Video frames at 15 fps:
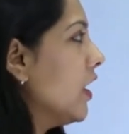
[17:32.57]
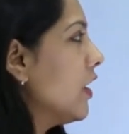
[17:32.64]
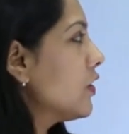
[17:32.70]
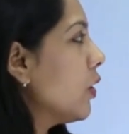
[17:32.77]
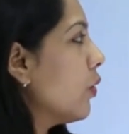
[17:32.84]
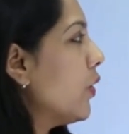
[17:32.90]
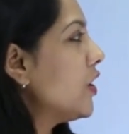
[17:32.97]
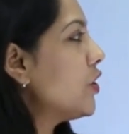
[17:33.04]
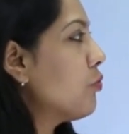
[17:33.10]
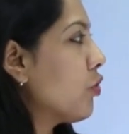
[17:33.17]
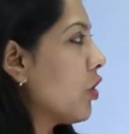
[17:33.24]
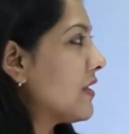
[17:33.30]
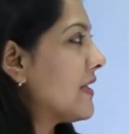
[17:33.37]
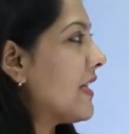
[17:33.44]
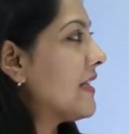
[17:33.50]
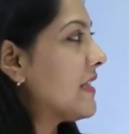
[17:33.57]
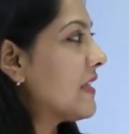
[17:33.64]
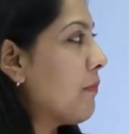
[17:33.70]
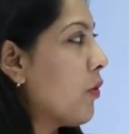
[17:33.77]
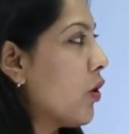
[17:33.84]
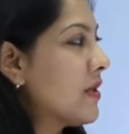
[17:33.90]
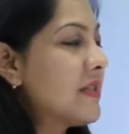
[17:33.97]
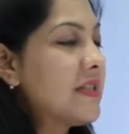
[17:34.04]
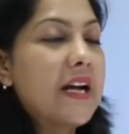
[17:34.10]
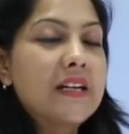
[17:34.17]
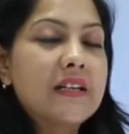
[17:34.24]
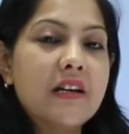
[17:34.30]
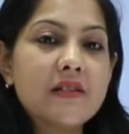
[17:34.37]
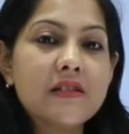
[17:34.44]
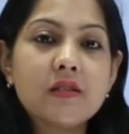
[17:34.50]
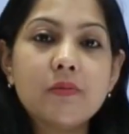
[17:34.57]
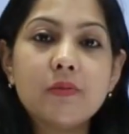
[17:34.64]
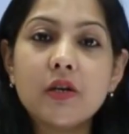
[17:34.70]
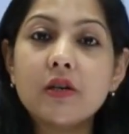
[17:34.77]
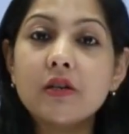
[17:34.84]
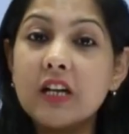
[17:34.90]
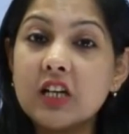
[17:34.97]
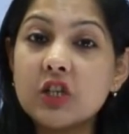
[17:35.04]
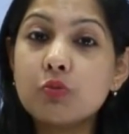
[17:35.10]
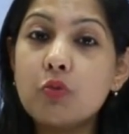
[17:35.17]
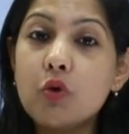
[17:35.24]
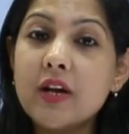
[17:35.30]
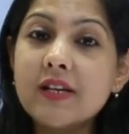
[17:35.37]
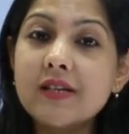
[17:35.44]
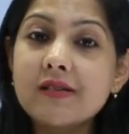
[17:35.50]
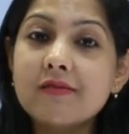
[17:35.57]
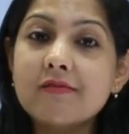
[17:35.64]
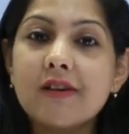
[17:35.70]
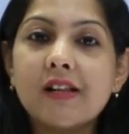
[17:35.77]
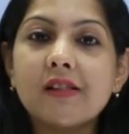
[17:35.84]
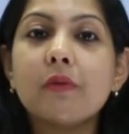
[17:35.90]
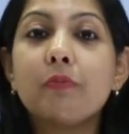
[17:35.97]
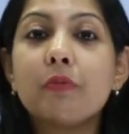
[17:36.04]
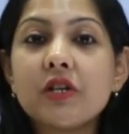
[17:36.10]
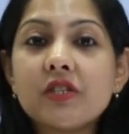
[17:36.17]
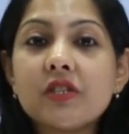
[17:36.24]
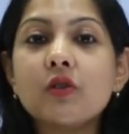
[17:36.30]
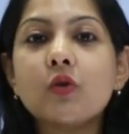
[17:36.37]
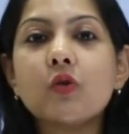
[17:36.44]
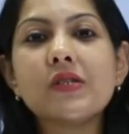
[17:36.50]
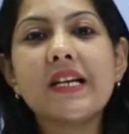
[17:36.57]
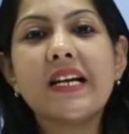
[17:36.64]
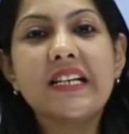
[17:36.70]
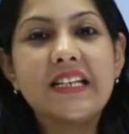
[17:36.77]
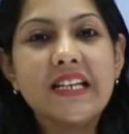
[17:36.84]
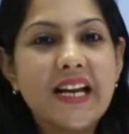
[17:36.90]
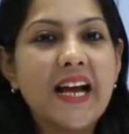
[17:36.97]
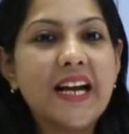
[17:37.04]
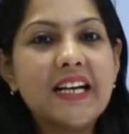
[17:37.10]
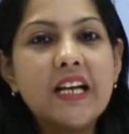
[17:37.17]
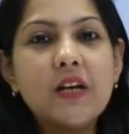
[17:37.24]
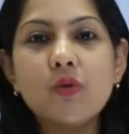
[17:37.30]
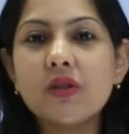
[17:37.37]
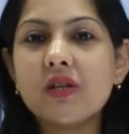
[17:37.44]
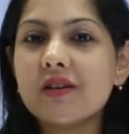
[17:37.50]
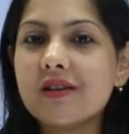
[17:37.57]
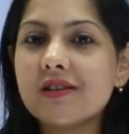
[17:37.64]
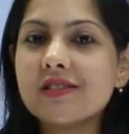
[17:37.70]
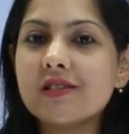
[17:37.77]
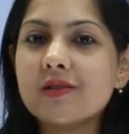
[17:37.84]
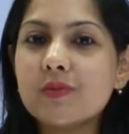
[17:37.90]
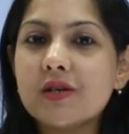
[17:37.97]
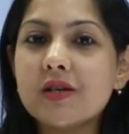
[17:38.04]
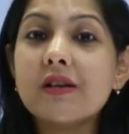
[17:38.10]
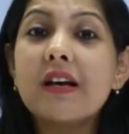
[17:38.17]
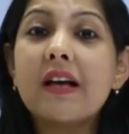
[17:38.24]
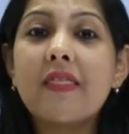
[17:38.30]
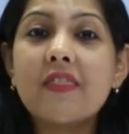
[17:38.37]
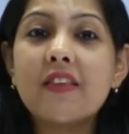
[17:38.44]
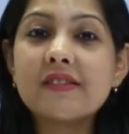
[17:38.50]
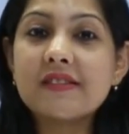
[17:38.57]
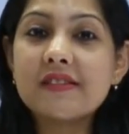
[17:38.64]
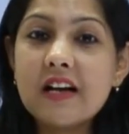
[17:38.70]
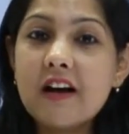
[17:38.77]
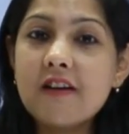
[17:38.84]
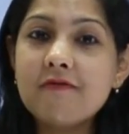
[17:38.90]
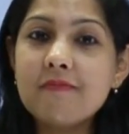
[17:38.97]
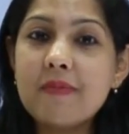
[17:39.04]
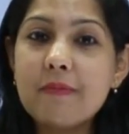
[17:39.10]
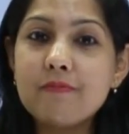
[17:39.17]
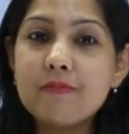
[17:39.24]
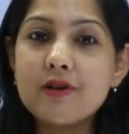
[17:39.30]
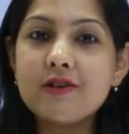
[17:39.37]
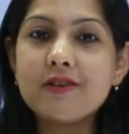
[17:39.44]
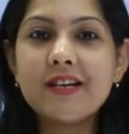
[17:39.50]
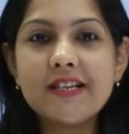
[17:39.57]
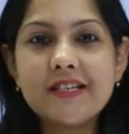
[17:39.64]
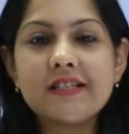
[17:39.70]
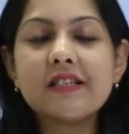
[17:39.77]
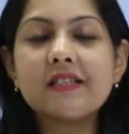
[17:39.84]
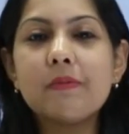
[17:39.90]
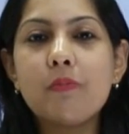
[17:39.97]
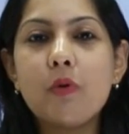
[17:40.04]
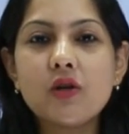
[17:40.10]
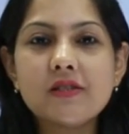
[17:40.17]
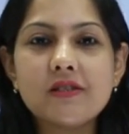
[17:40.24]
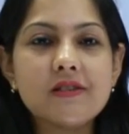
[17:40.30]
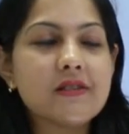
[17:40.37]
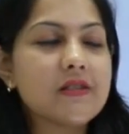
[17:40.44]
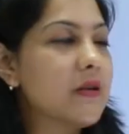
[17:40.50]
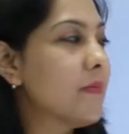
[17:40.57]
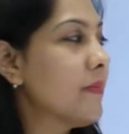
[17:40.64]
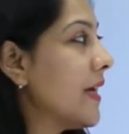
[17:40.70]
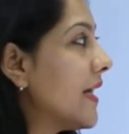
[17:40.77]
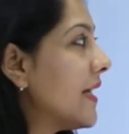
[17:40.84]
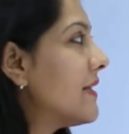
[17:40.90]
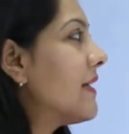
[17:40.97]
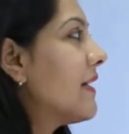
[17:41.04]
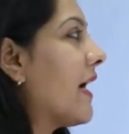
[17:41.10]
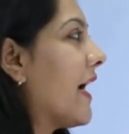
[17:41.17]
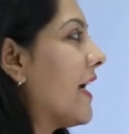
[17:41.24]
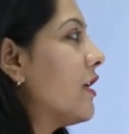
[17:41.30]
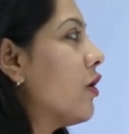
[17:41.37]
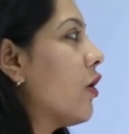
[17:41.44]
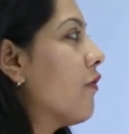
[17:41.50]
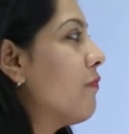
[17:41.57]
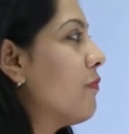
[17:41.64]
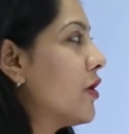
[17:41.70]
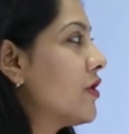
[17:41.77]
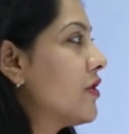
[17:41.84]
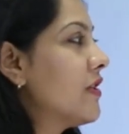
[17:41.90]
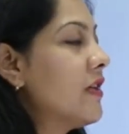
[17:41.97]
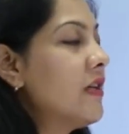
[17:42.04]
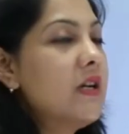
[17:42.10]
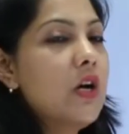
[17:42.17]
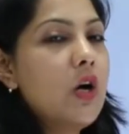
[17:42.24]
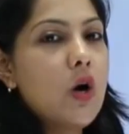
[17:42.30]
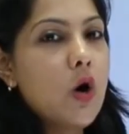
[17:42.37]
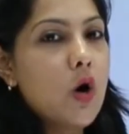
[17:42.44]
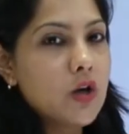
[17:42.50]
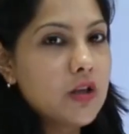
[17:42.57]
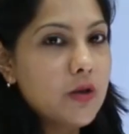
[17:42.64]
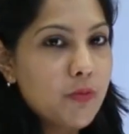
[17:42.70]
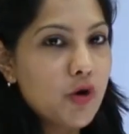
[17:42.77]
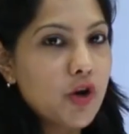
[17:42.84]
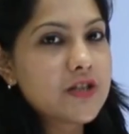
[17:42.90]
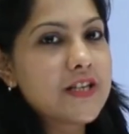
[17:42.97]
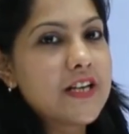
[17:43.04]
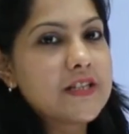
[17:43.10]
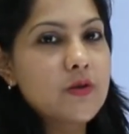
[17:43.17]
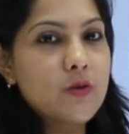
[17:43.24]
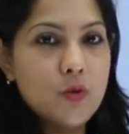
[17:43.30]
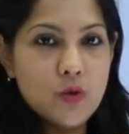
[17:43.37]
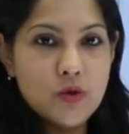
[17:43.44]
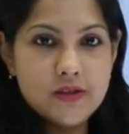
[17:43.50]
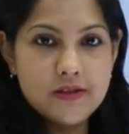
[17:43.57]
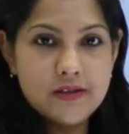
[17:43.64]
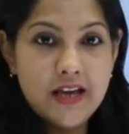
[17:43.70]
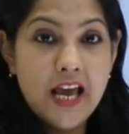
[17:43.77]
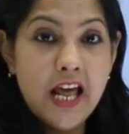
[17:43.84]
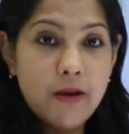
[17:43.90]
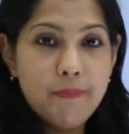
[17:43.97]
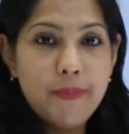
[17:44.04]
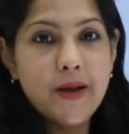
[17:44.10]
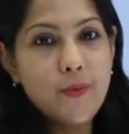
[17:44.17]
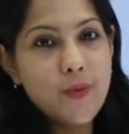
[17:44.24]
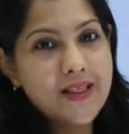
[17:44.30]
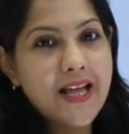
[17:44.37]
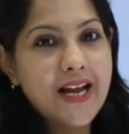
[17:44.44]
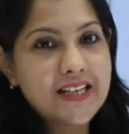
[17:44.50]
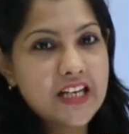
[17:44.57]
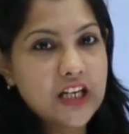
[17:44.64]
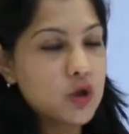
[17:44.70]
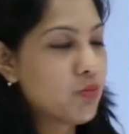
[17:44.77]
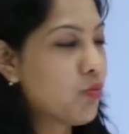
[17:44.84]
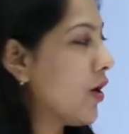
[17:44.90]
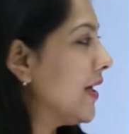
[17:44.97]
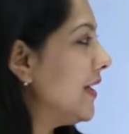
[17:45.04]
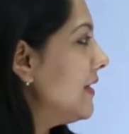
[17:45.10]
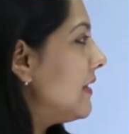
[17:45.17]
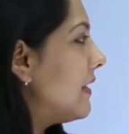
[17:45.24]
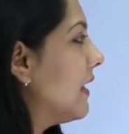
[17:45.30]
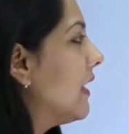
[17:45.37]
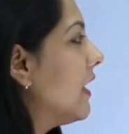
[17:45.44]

So which process supports that customer touch point? Well, the person who is interacting with the customer, the staff member is the support system, is the kind of person or the process who is helping with that touch point.